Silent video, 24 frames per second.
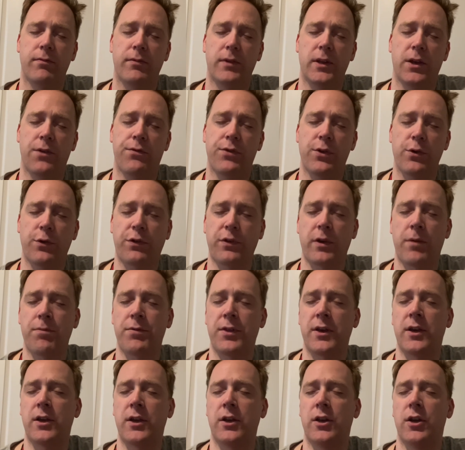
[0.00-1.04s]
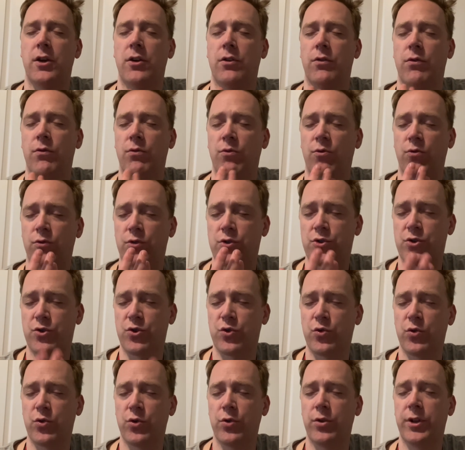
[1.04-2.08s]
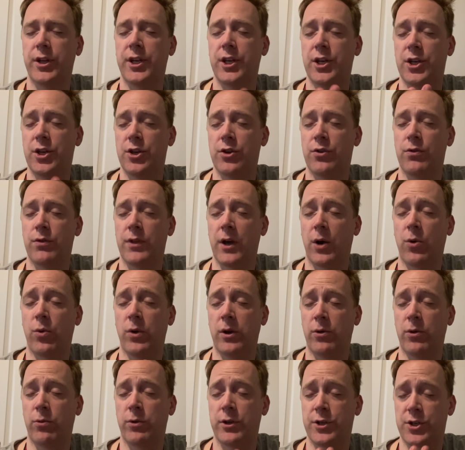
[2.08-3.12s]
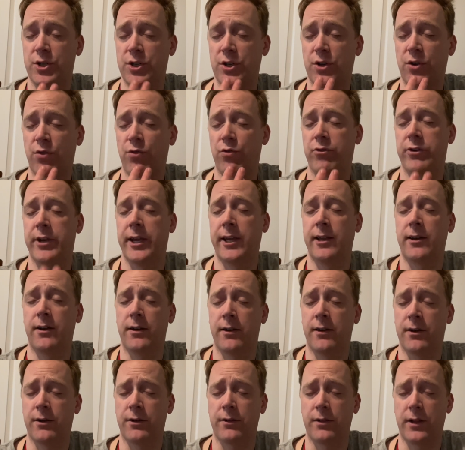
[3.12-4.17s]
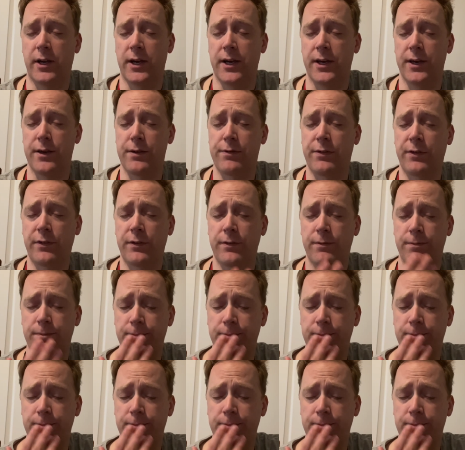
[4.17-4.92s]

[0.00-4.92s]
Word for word: if there's something truly new that we wish to create in our lives,